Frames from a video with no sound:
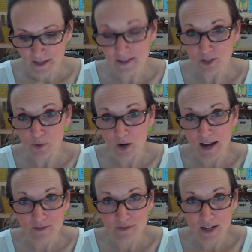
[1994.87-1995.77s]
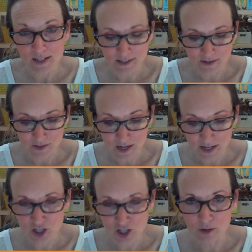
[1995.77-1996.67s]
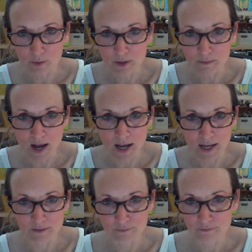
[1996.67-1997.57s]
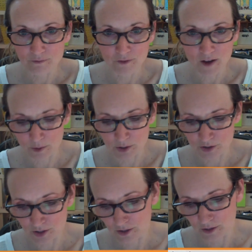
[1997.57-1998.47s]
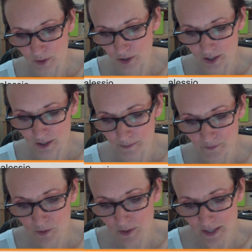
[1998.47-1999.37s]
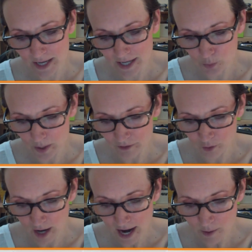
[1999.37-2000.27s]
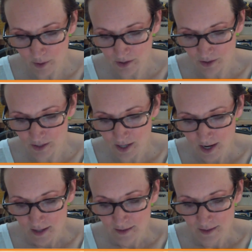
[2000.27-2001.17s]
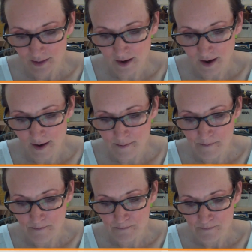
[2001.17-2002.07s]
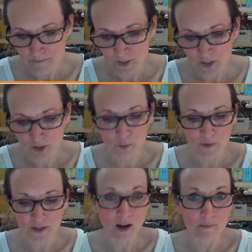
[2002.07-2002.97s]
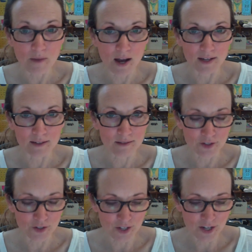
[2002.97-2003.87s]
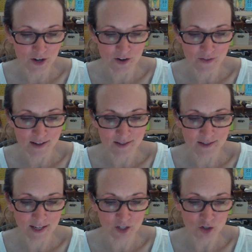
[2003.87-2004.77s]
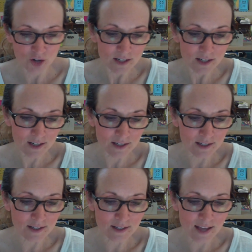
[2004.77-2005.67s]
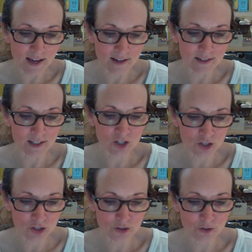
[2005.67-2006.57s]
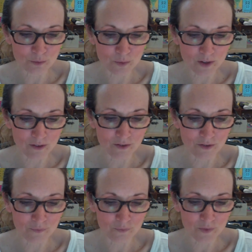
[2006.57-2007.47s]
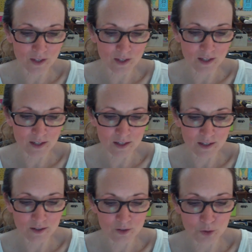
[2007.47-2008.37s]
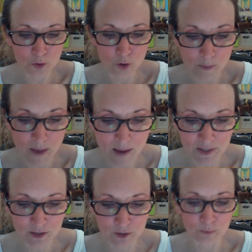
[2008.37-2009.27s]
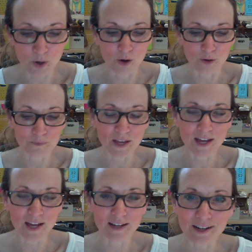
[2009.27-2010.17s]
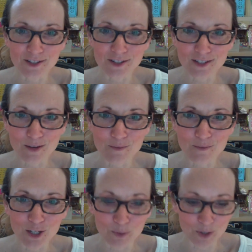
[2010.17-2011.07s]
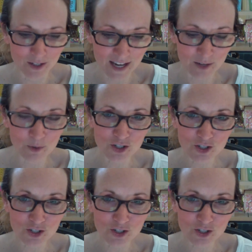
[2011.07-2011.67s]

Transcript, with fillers: and this is where I find stuff that I share with my followers and community. So in the last 24 hours, the um, you know the one thing on my Nuzzle here that's that's trending is that issue with the Google Maps loophole that allowed somebody to put Edward